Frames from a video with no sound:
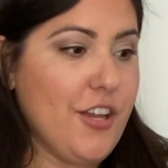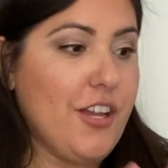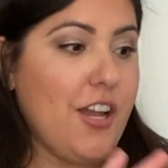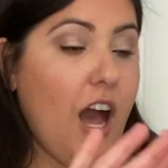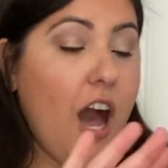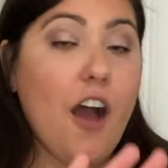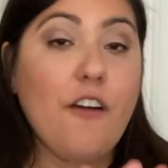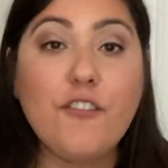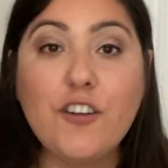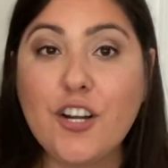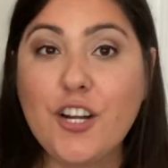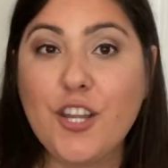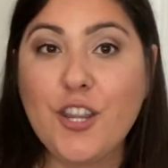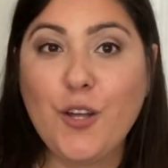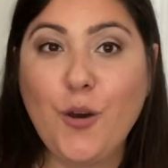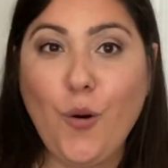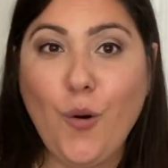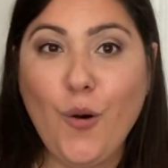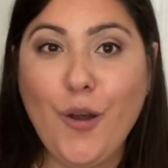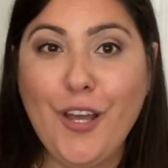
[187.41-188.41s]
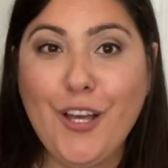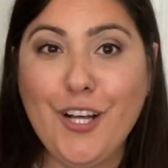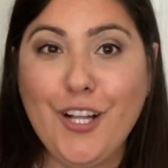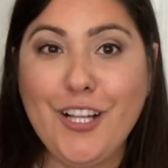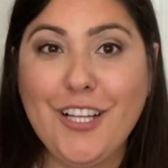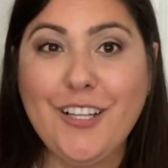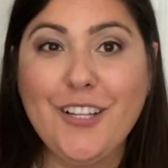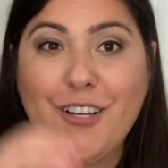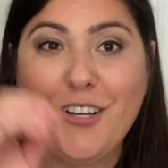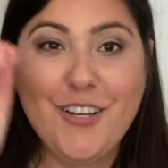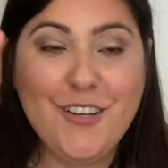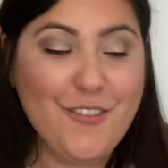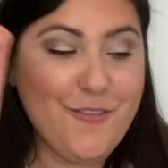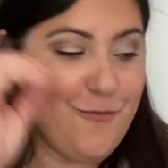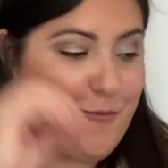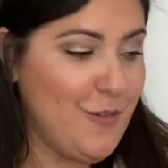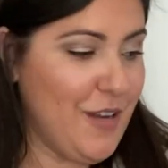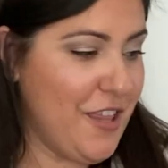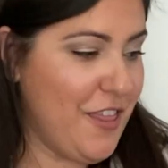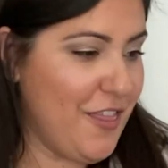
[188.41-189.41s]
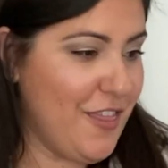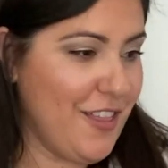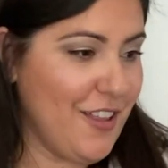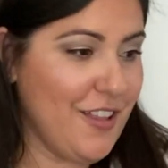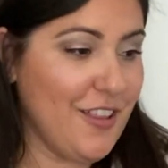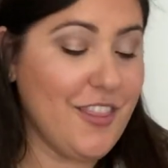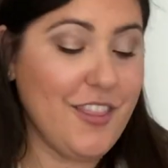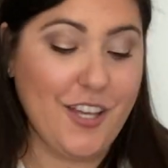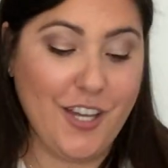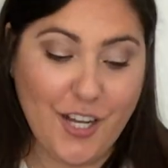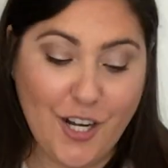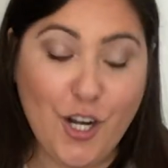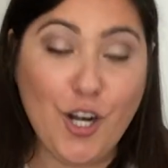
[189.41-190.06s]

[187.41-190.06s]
covered the oil with the